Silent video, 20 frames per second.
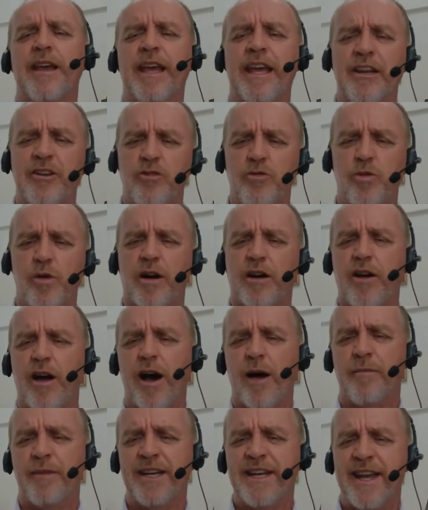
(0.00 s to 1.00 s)
into a
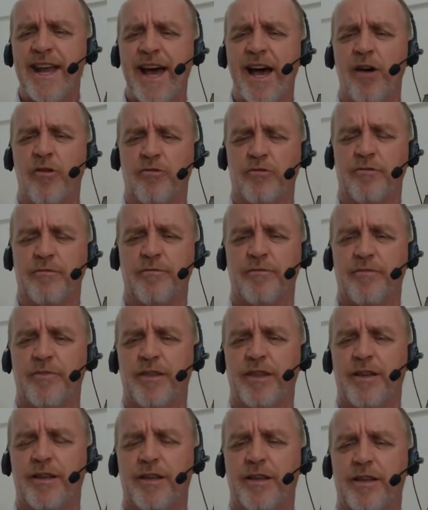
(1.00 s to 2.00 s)
common
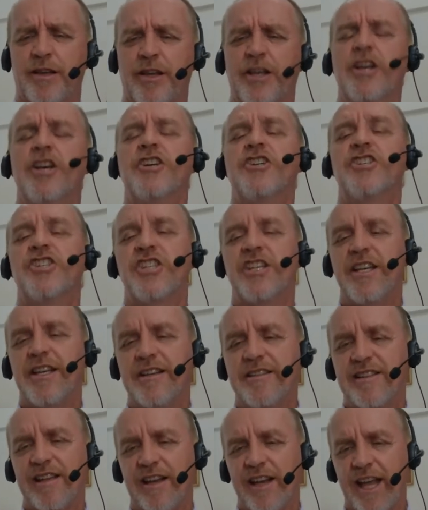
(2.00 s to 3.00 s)
noun. She
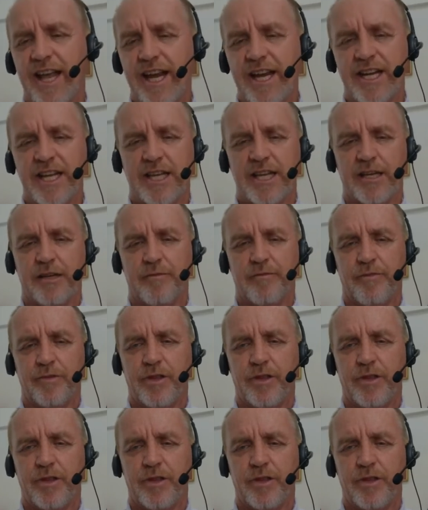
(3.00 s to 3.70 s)
is a lady.